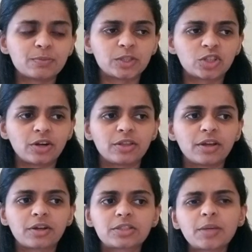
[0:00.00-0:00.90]
which are
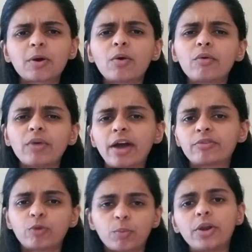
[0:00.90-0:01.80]
the typical out of
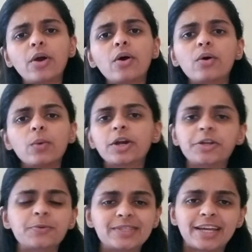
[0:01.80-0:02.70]
4.0, where do
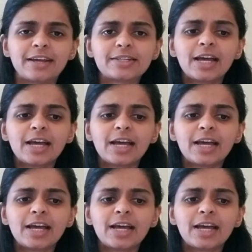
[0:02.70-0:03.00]
you stand?